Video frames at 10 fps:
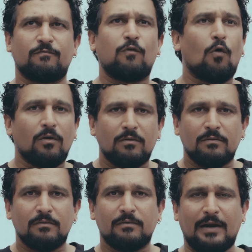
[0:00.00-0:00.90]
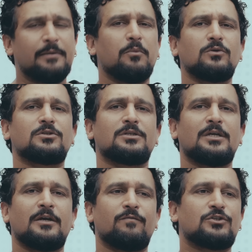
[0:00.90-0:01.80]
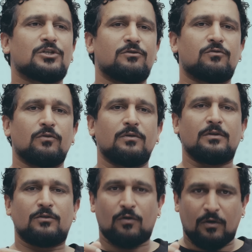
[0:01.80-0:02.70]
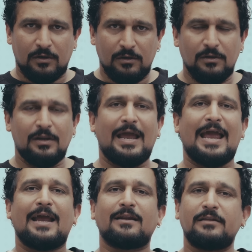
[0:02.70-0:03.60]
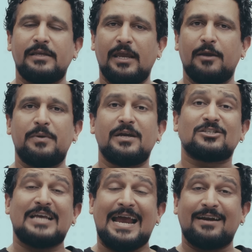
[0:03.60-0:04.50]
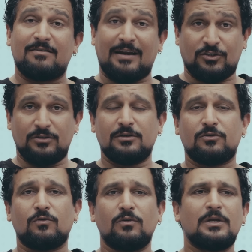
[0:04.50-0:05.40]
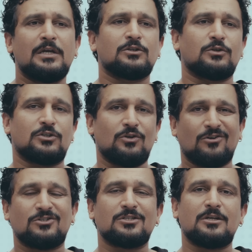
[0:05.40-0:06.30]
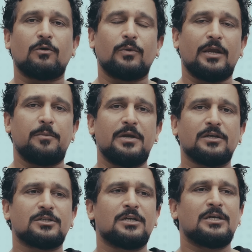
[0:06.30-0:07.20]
4 ride modes which control throttle and the ABS and traction control. So it's not just down to ABS.